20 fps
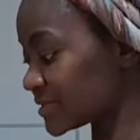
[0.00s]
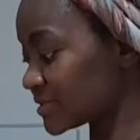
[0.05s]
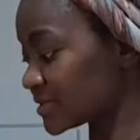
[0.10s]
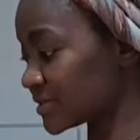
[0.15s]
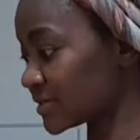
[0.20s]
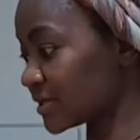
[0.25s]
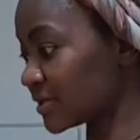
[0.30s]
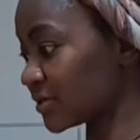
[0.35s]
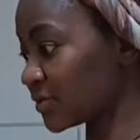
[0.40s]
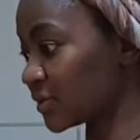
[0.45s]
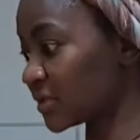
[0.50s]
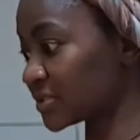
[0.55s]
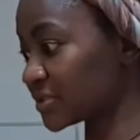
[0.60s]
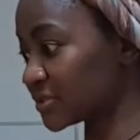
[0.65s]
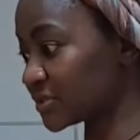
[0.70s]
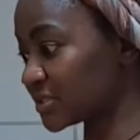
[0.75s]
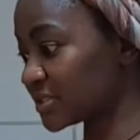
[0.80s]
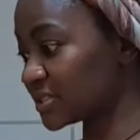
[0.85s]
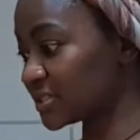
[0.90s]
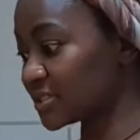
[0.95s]
What
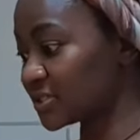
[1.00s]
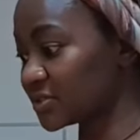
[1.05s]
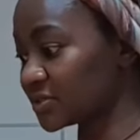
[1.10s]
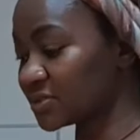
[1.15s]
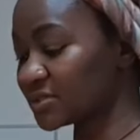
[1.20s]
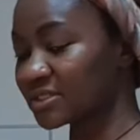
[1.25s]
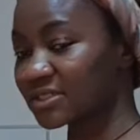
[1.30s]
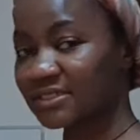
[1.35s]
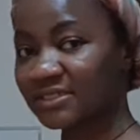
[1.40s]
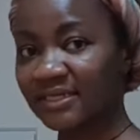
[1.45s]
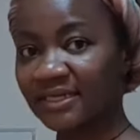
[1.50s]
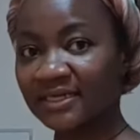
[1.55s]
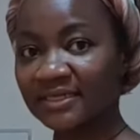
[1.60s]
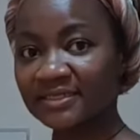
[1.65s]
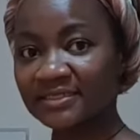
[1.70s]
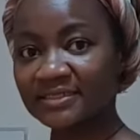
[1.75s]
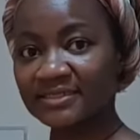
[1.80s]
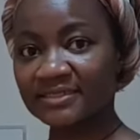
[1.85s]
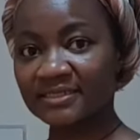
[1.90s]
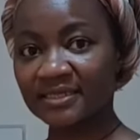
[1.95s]
you need. You need
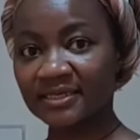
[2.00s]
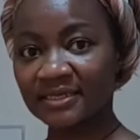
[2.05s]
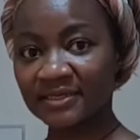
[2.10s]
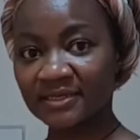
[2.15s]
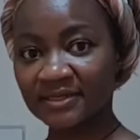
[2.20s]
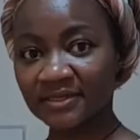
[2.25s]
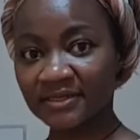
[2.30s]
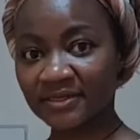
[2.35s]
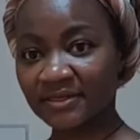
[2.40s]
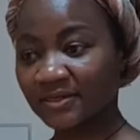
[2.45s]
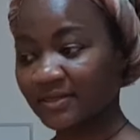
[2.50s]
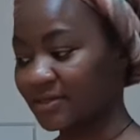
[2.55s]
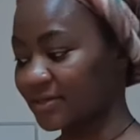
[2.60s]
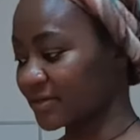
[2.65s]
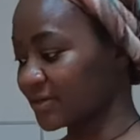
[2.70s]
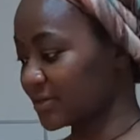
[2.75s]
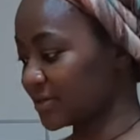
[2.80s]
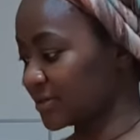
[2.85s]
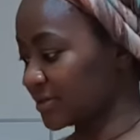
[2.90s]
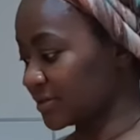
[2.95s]
eggs.
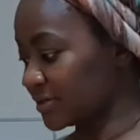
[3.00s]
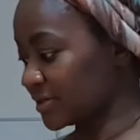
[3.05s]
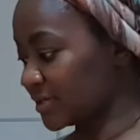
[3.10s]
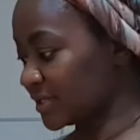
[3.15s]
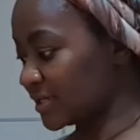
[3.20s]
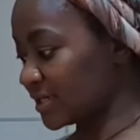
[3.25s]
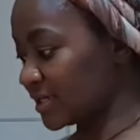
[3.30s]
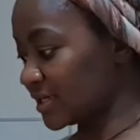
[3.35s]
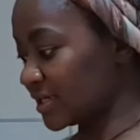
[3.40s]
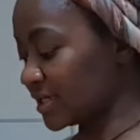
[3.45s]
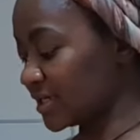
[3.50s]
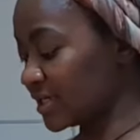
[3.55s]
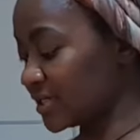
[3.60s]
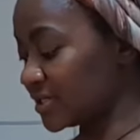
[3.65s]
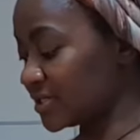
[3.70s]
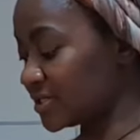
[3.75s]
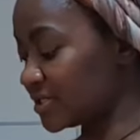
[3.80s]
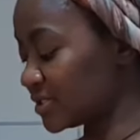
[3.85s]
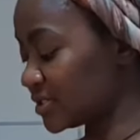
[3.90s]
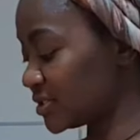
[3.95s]

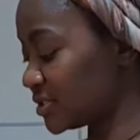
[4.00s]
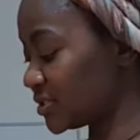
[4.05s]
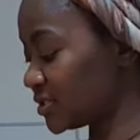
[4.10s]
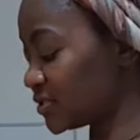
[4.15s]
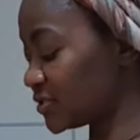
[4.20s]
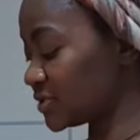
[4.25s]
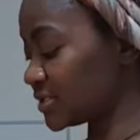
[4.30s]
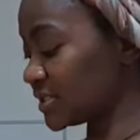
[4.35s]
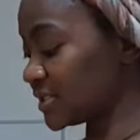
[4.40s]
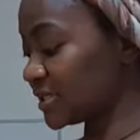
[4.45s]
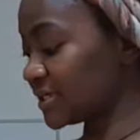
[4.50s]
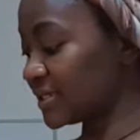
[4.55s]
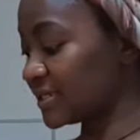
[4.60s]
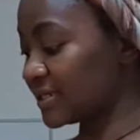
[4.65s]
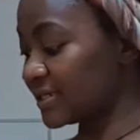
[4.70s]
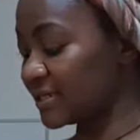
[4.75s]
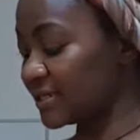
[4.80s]
You need